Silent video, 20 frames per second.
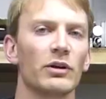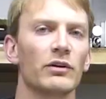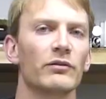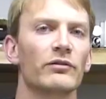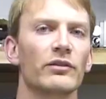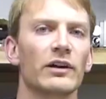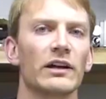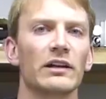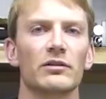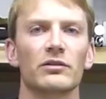be
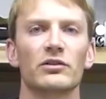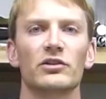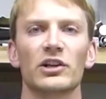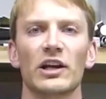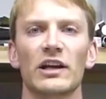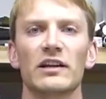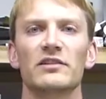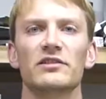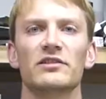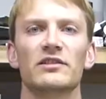afraid to
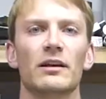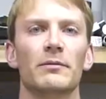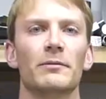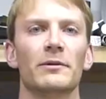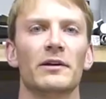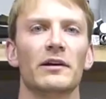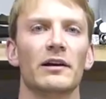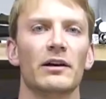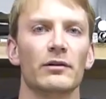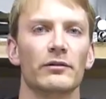change some of
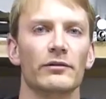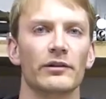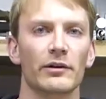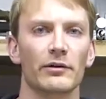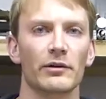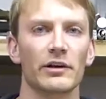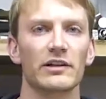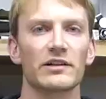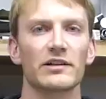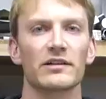the
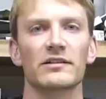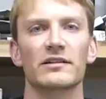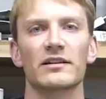configuration